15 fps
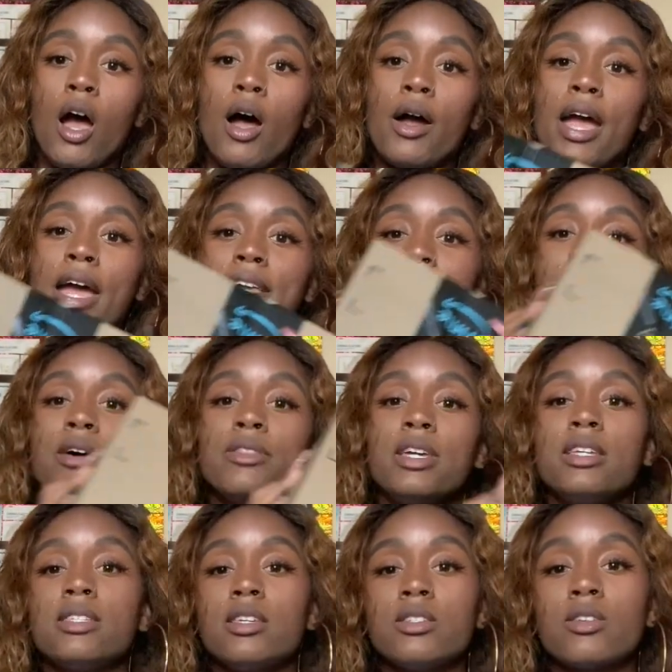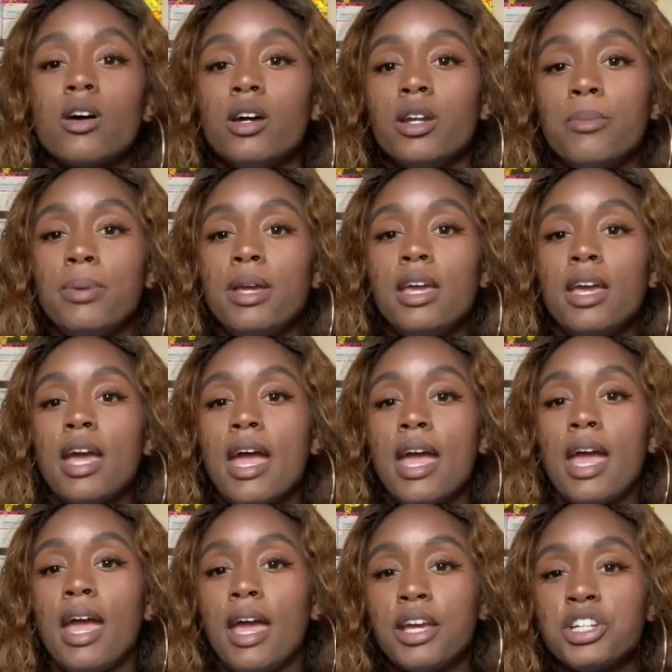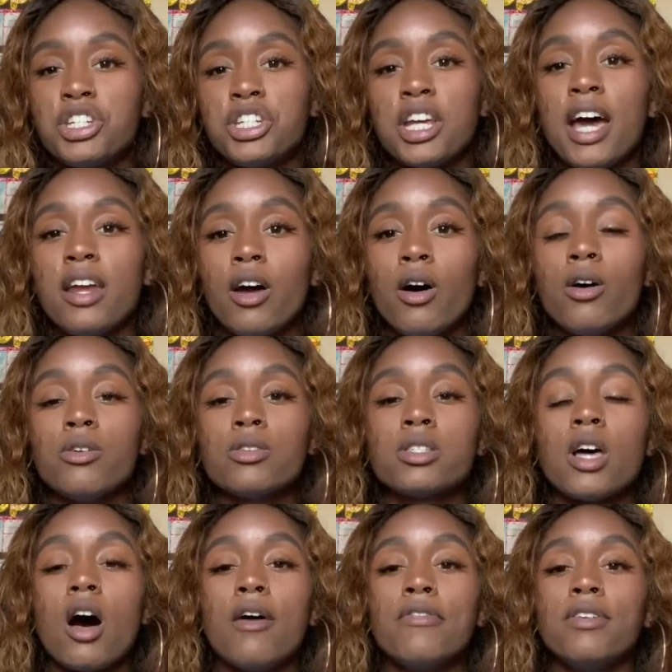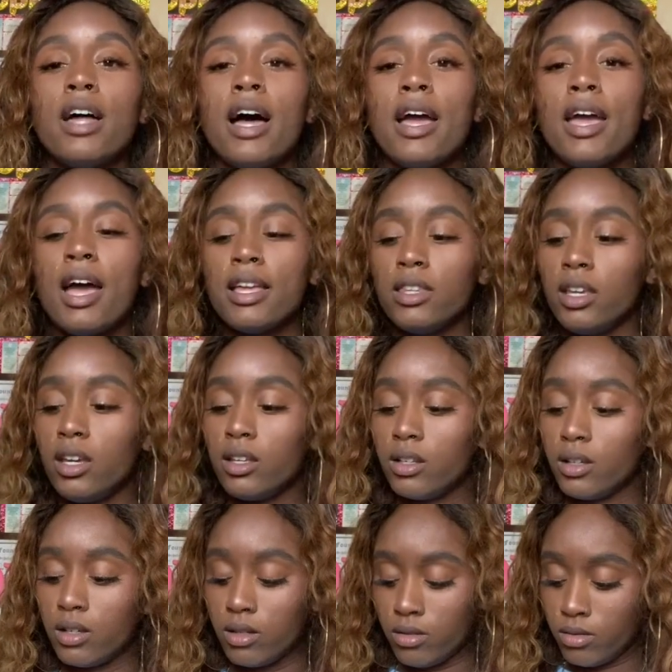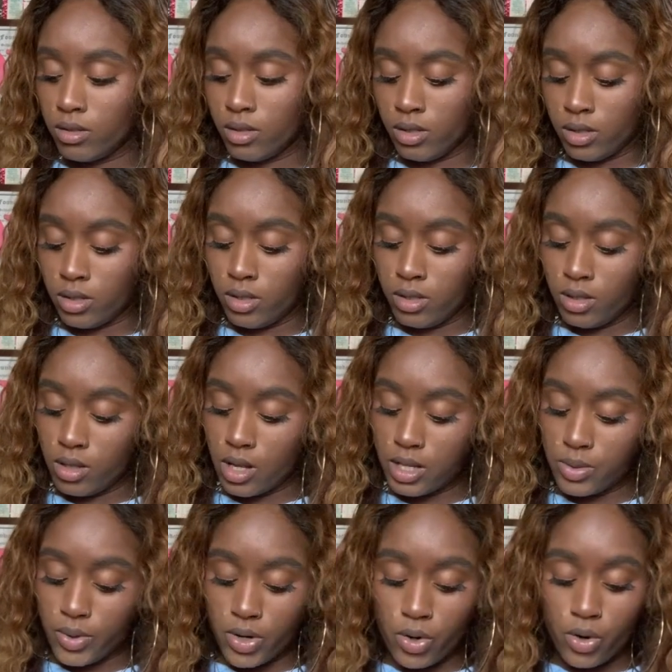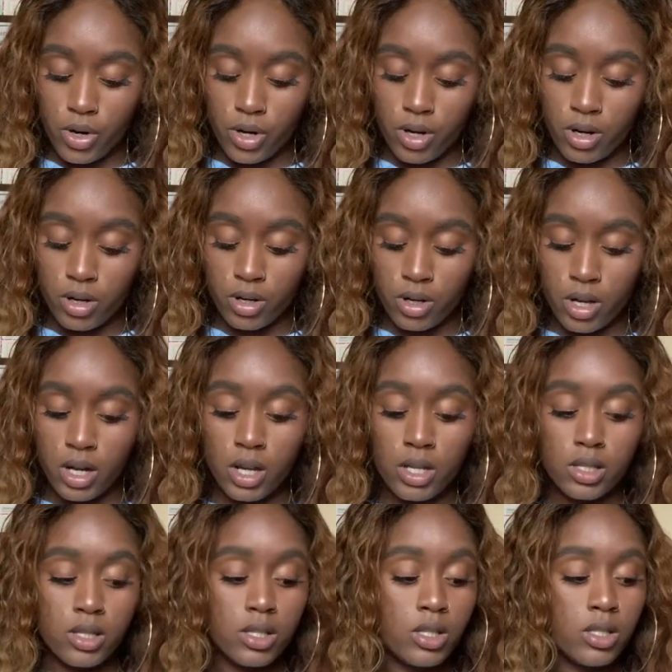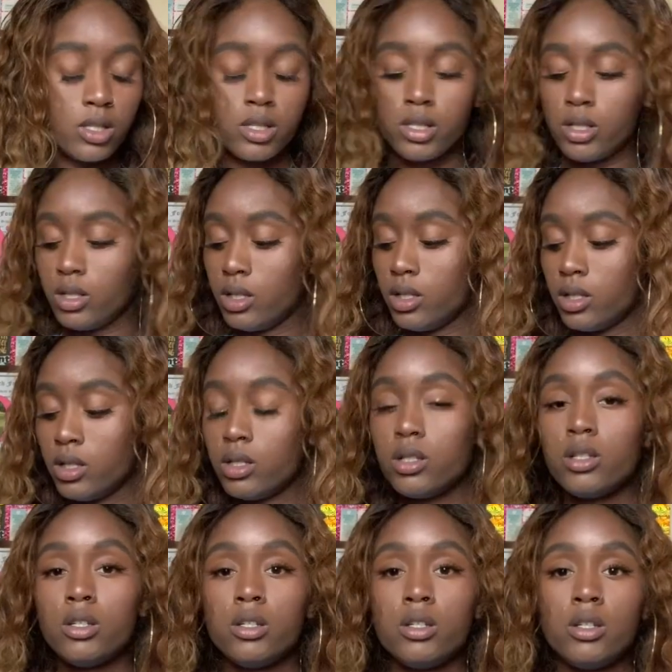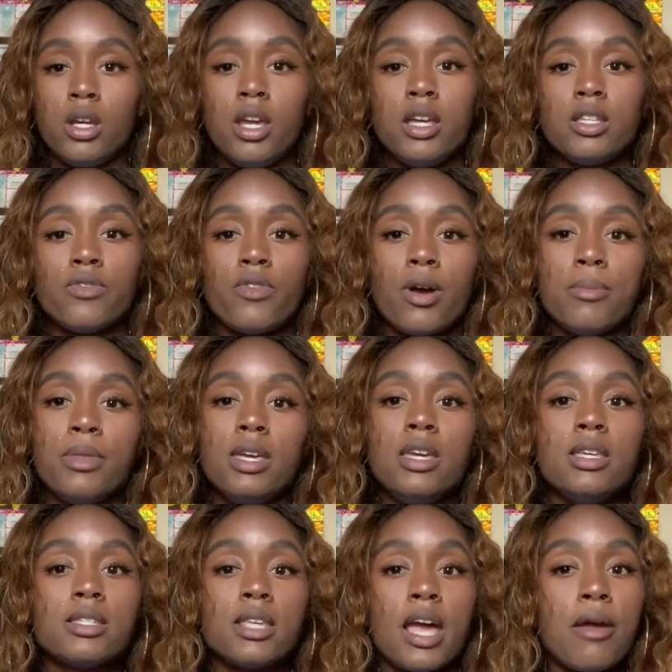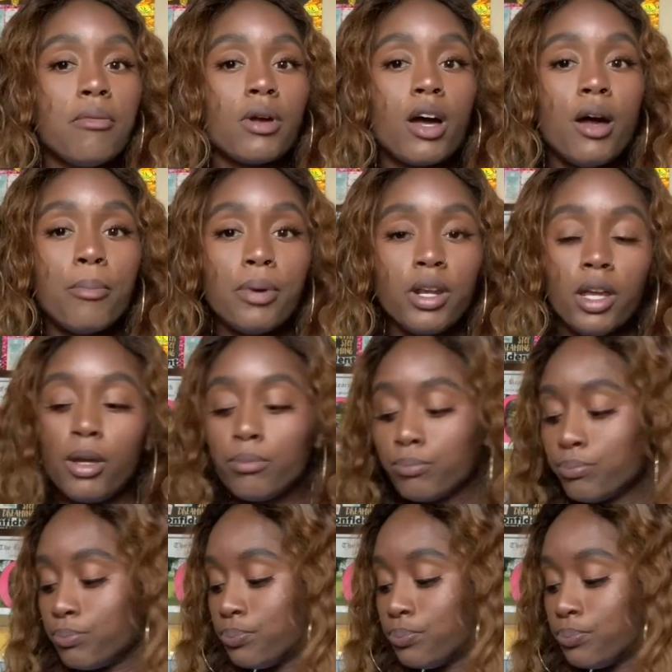Okay, so this is gonna be a shadow soft light. I think that's what I ordered, and it's is from the same company.